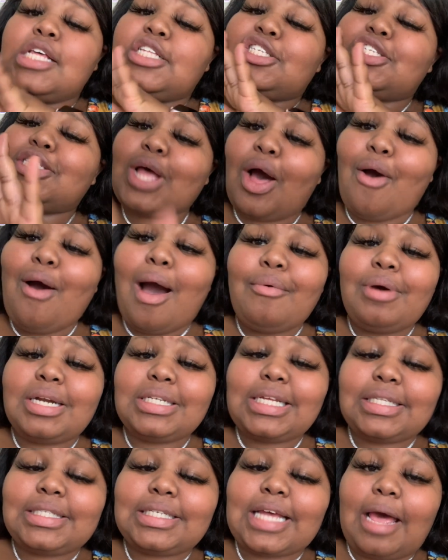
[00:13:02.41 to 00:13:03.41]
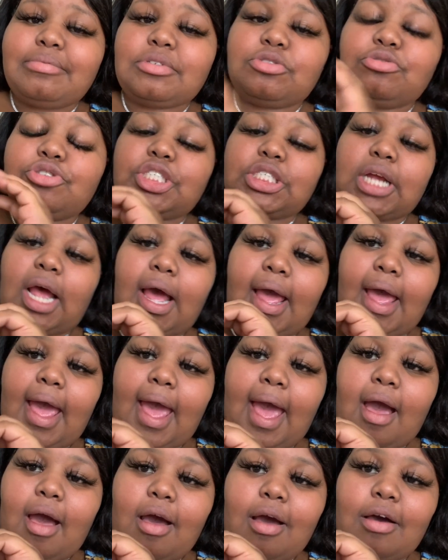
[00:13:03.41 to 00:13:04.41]
So I want to take the time to shout
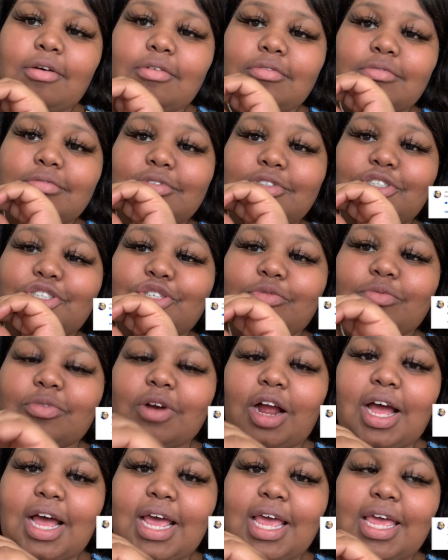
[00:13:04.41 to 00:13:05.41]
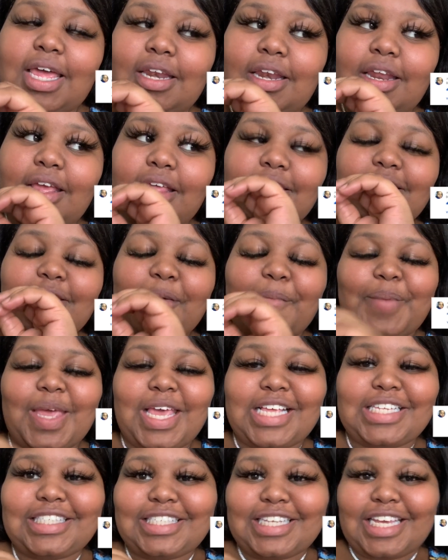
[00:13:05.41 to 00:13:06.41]
out Jeron, the
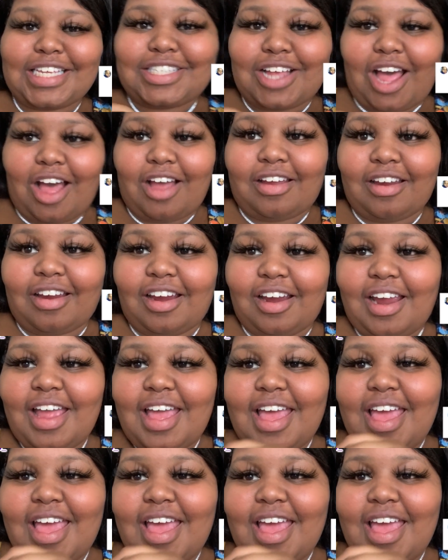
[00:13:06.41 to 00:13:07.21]
best TikToker,